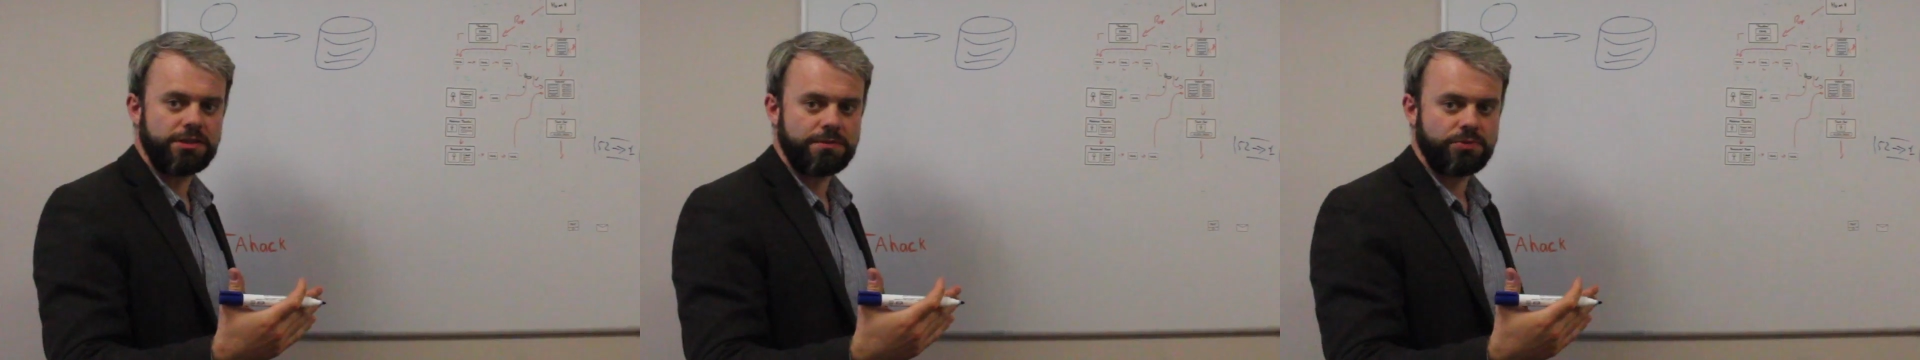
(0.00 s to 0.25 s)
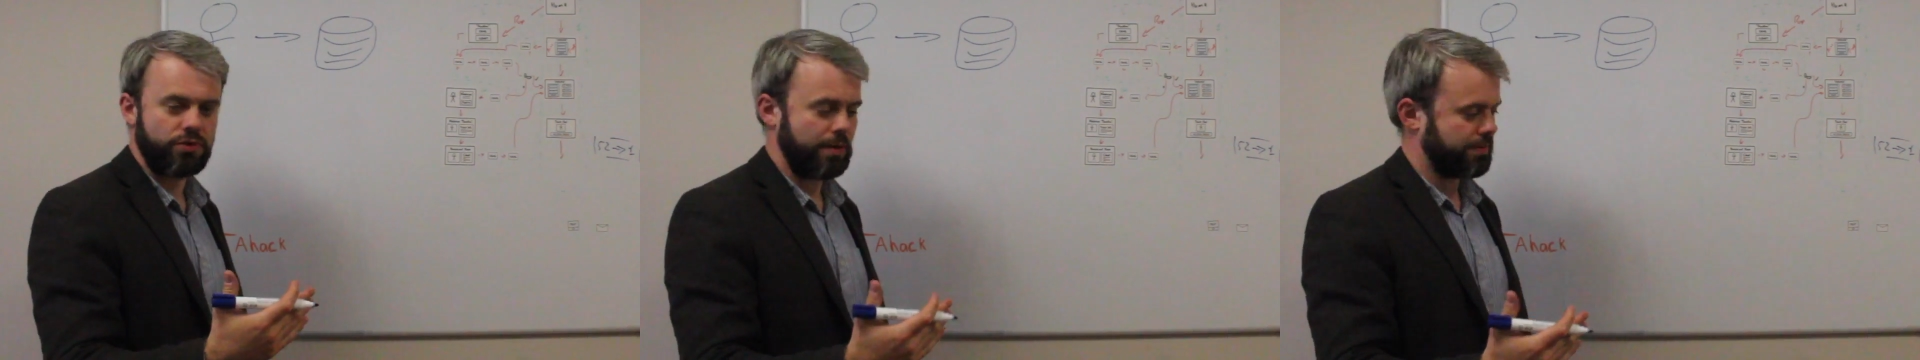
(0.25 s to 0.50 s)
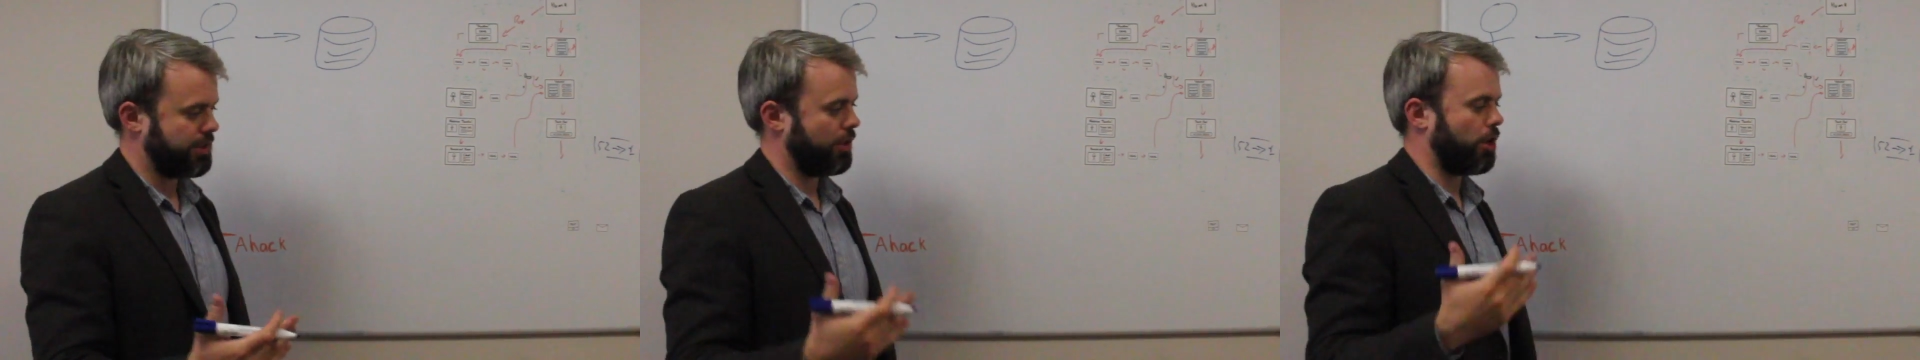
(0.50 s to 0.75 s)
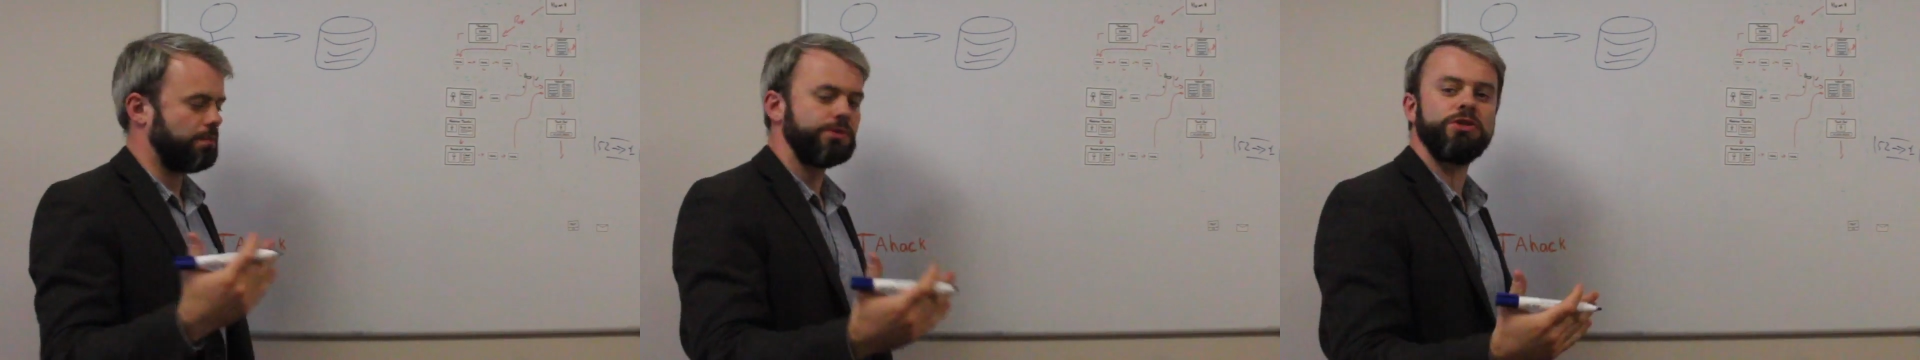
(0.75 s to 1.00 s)
the
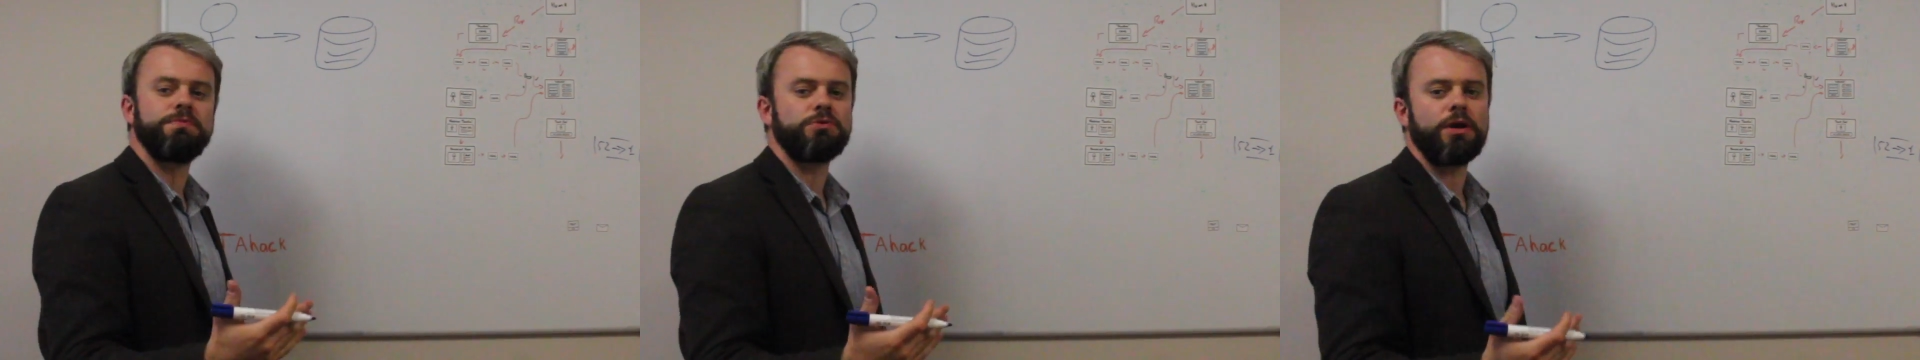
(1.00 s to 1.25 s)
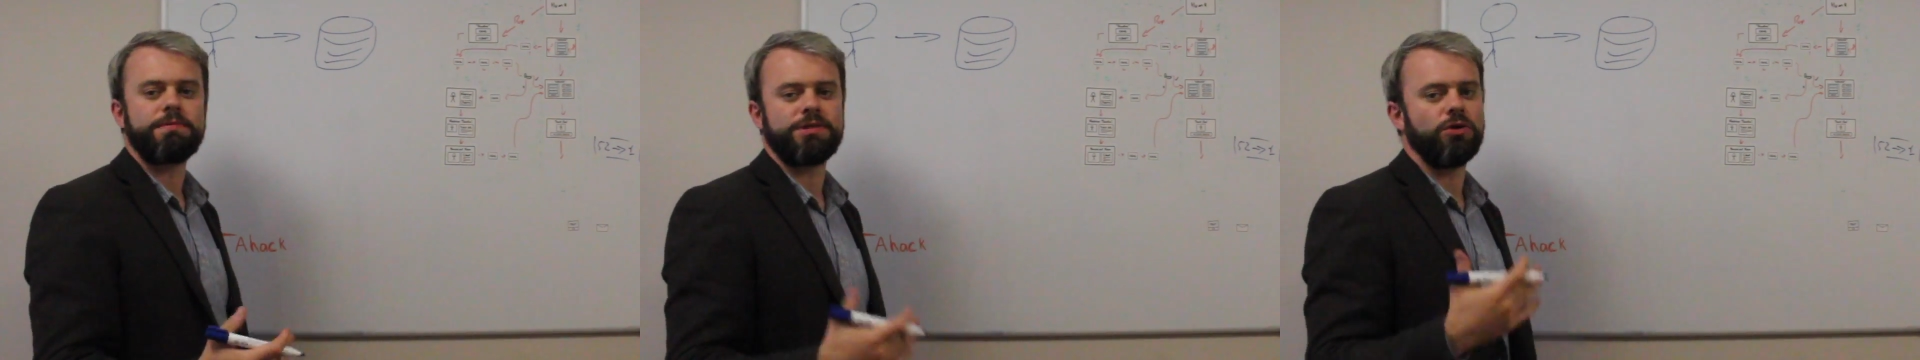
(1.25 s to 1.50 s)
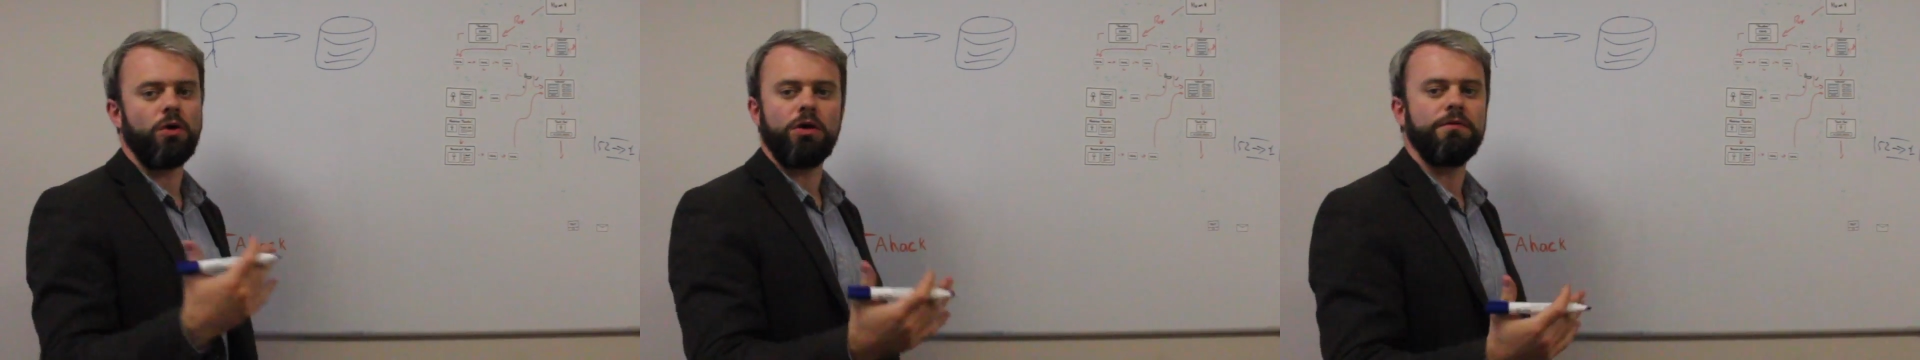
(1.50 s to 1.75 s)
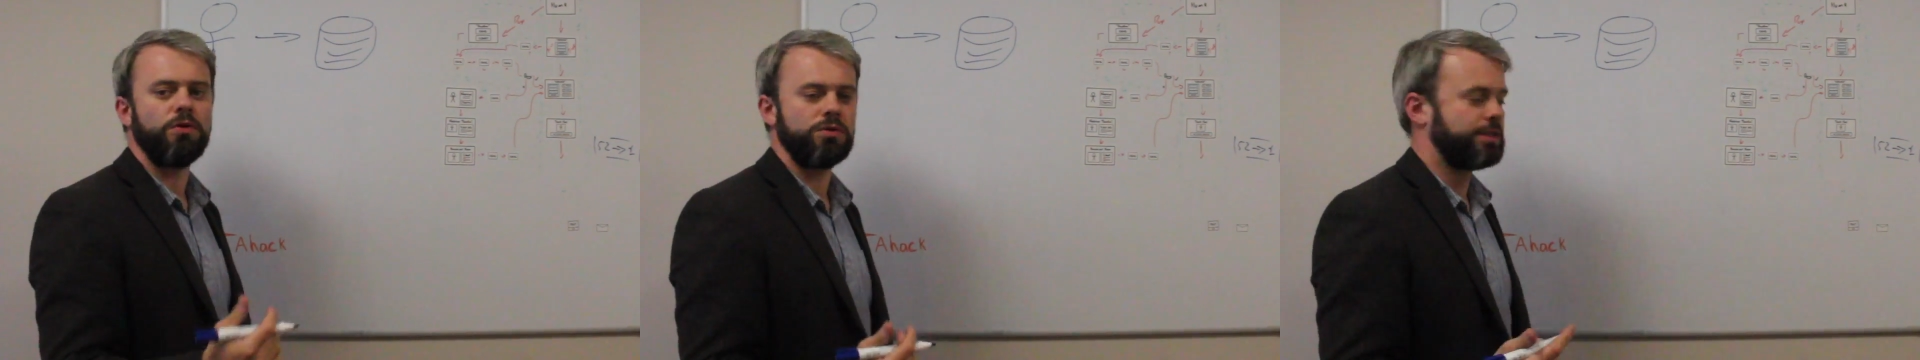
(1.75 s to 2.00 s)
subscription, unsubscription,
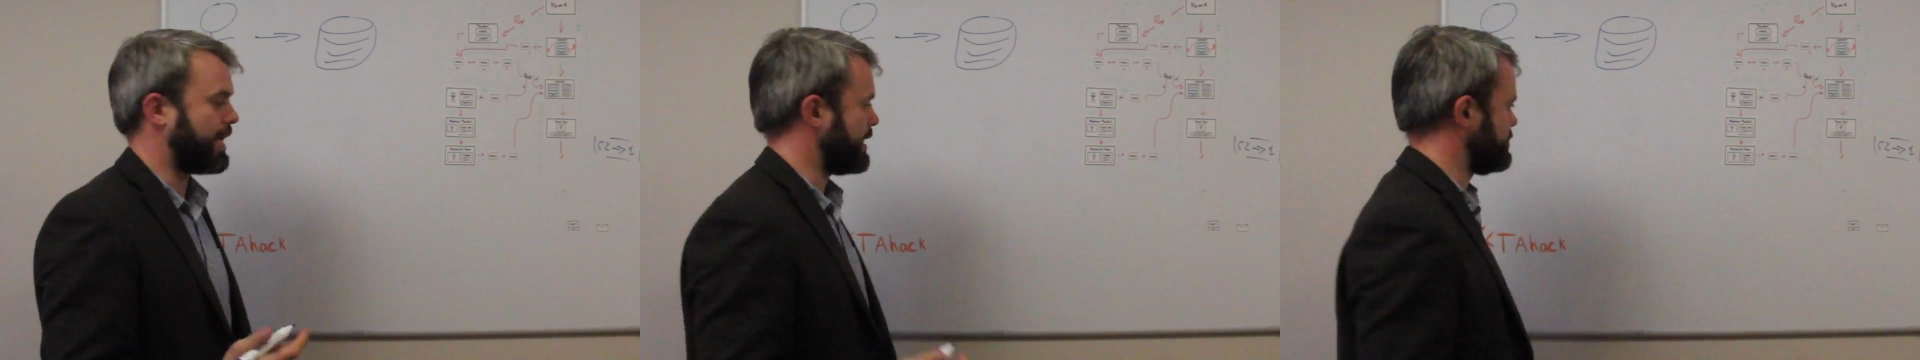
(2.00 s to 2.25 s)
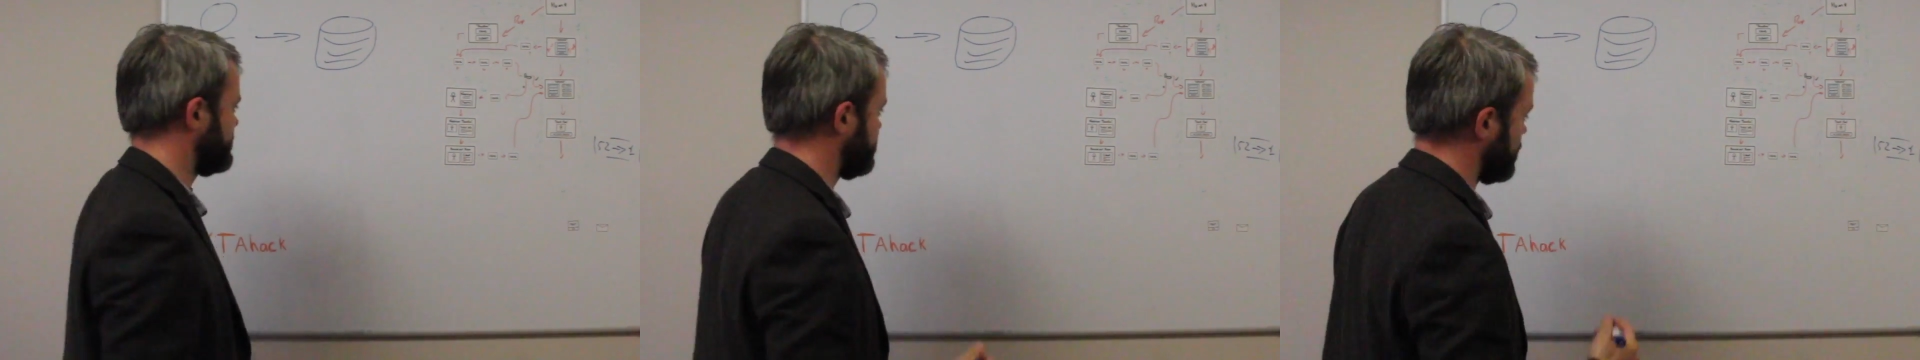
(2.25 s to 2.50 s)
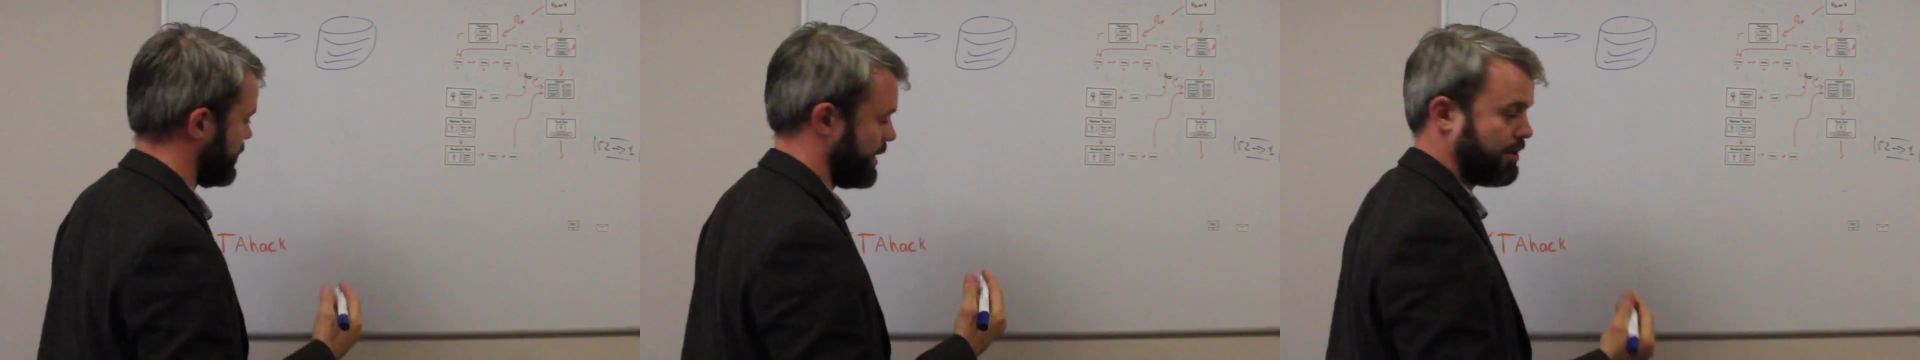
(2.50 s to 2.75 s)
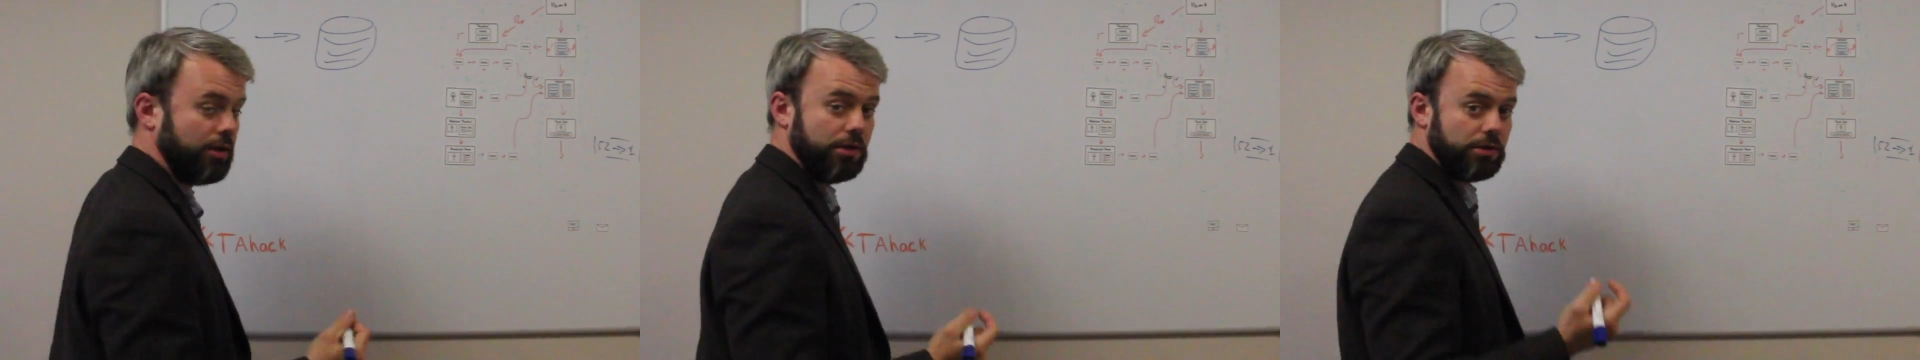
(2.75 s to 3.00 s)
all of those settings for
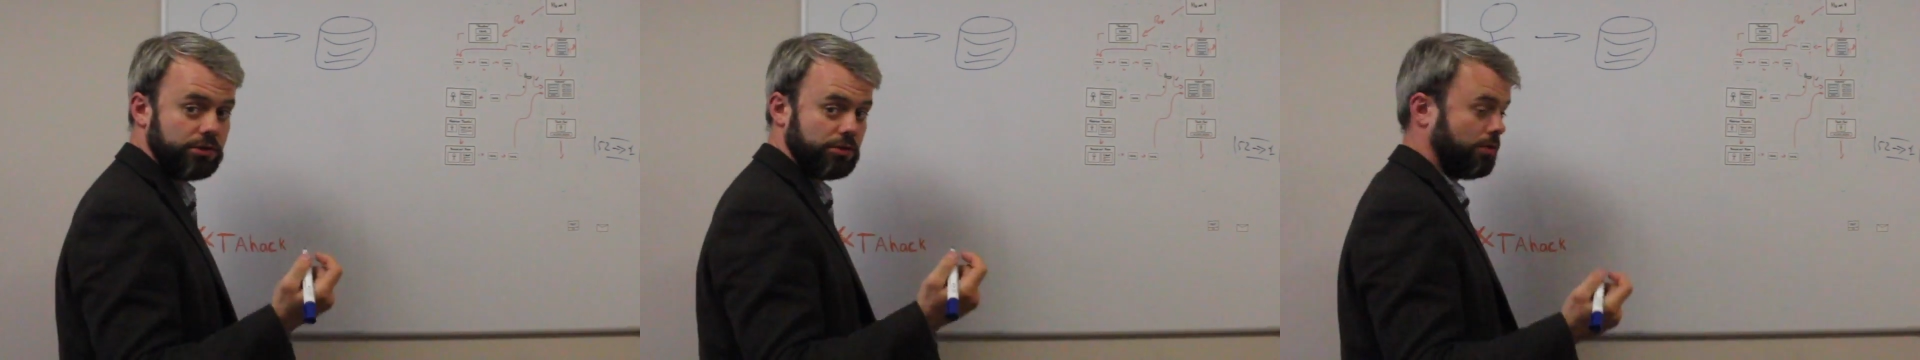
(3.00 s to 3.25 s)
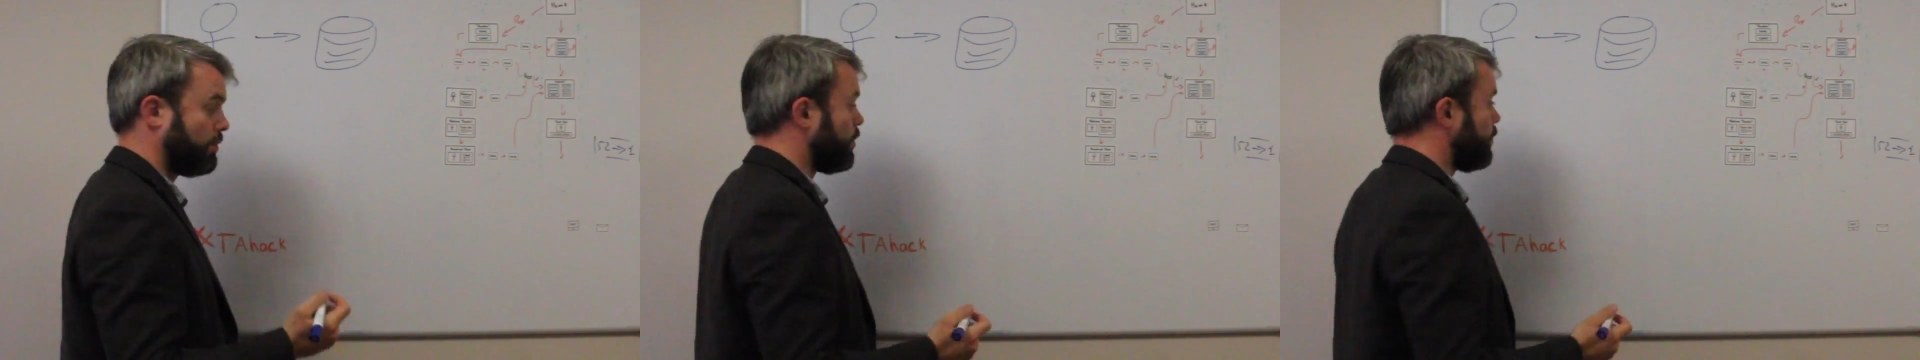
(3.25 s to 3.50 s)
you. So